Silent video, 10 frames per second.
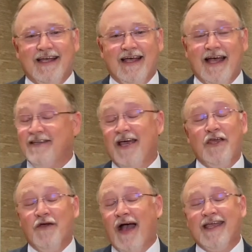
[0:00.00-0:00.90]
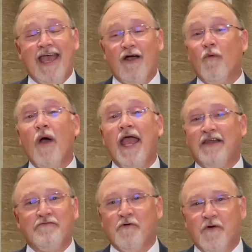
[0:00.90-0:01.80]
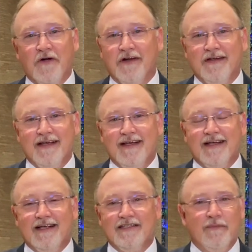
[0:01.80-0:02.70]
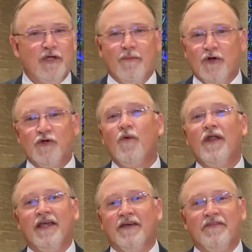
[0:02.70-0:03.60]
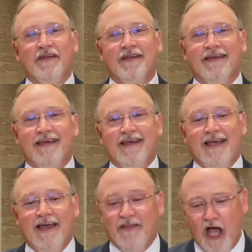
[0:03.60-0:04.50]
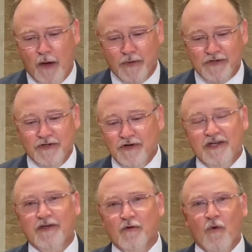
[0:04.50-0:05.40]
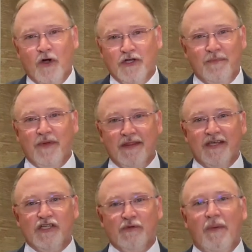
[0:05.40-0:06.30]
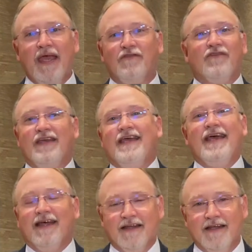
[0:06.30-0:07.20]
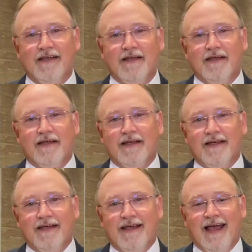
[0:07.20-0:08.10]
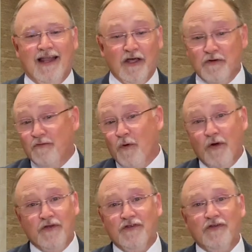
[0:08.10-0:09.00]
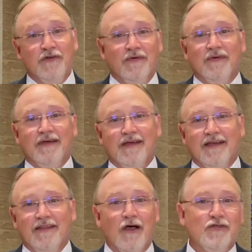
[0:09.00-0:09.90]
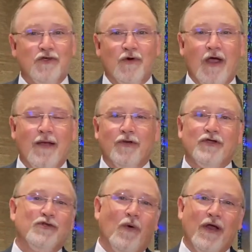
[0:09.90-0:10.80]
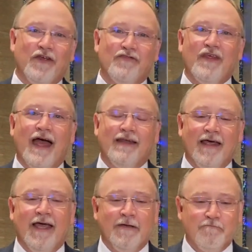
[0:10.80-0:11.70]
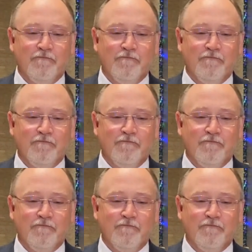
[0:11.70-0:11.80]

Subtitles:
I tell you, I can't wait for September 20th and the opportunity to worship in this space again. I look forward to those who are able to join us that day.